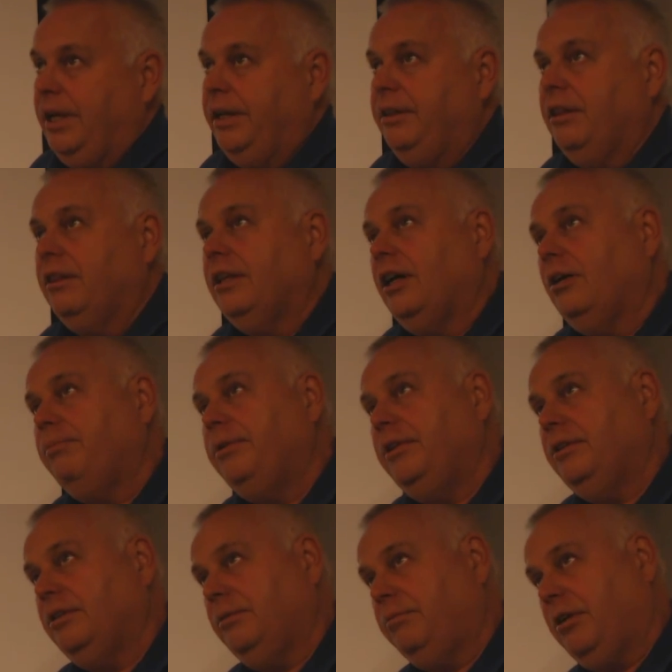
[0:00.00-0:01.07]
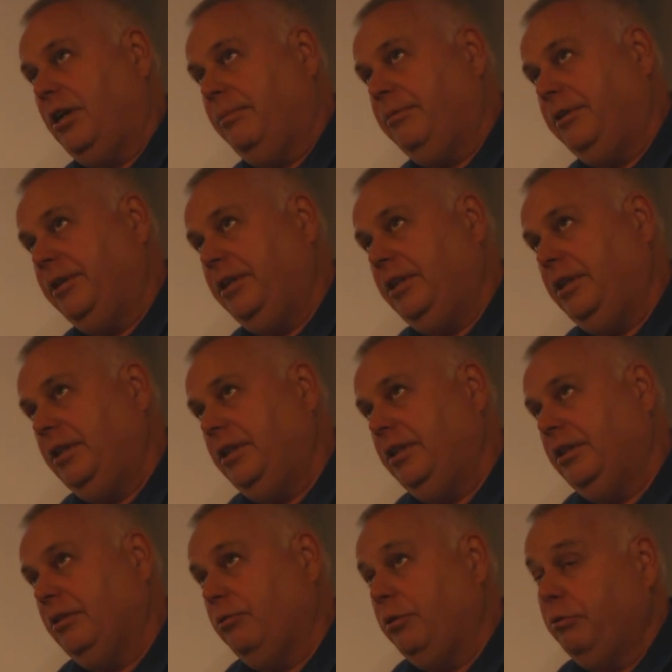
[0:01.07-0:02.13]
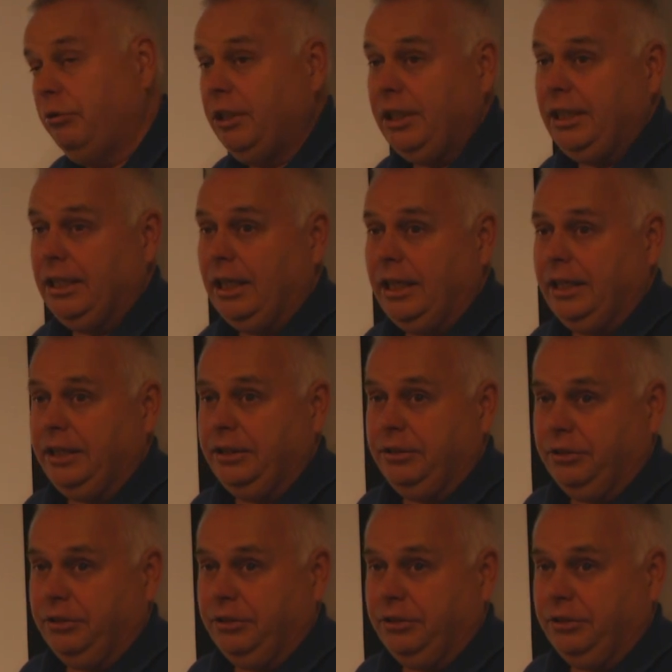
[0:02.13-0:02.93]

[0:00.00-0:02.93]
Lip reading: enthalpy as a property that we really like.